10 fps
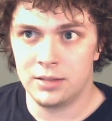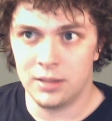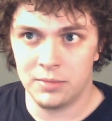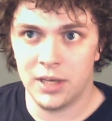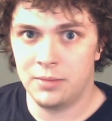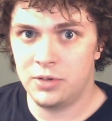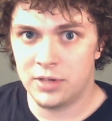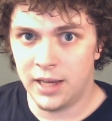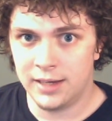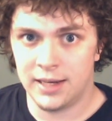sometimes your
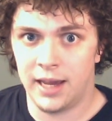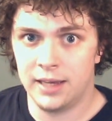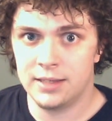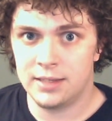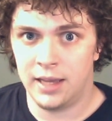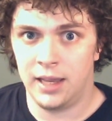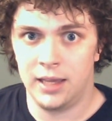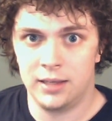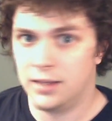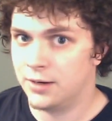tank dies
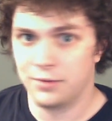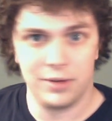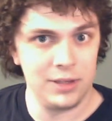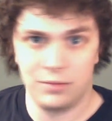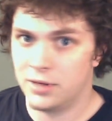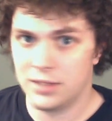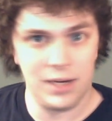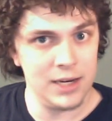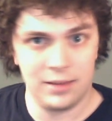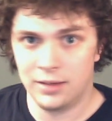and there really
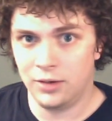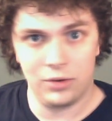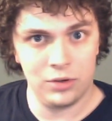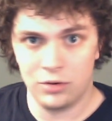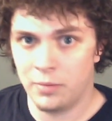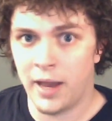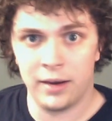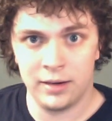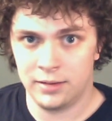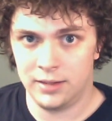wasn't anything you could do
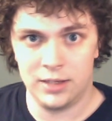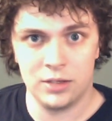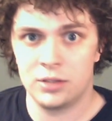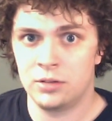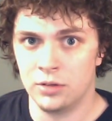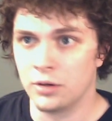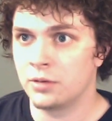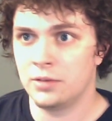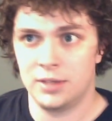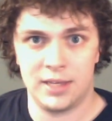about it. He just took
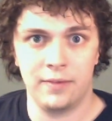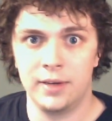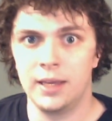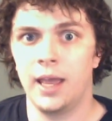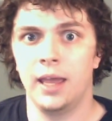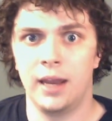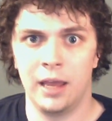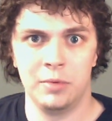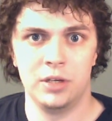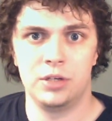70k
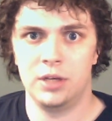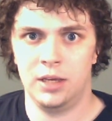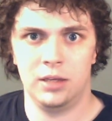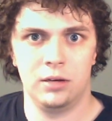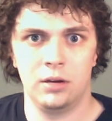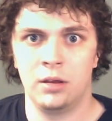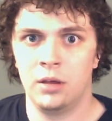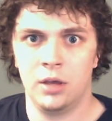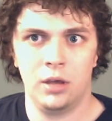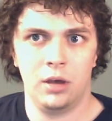damage in
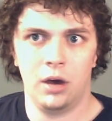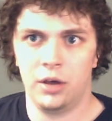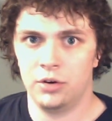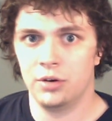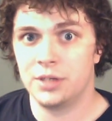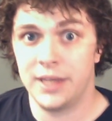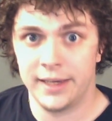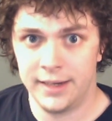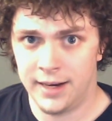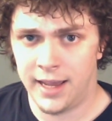under a
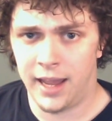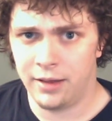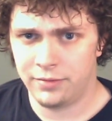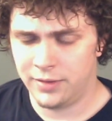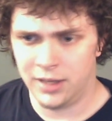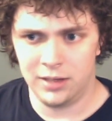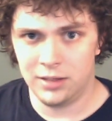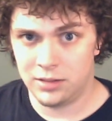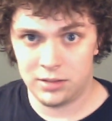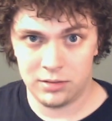second and a half, and
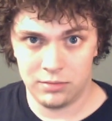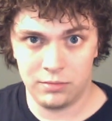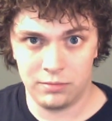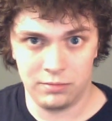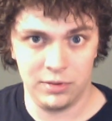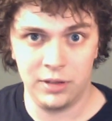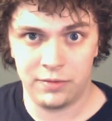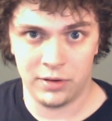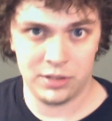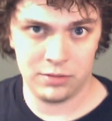it's really
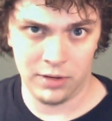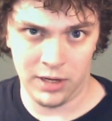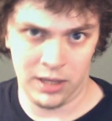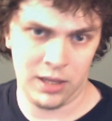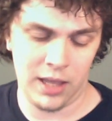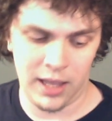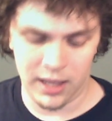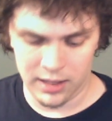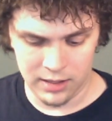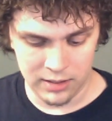frustrating
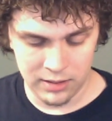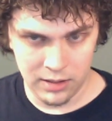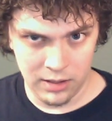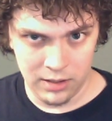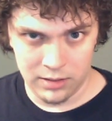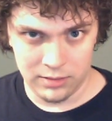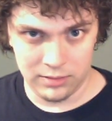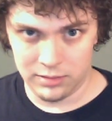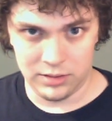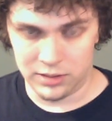and
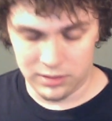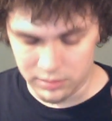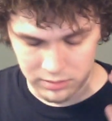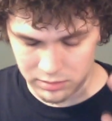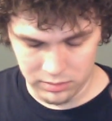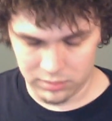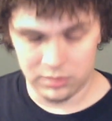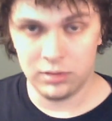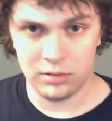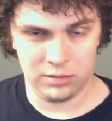just
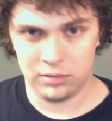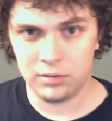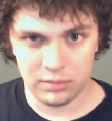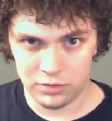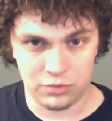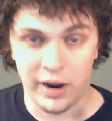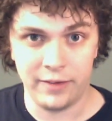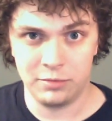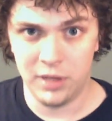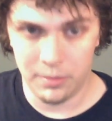
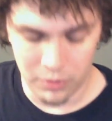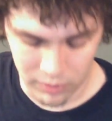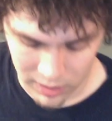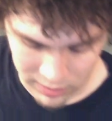drives me up a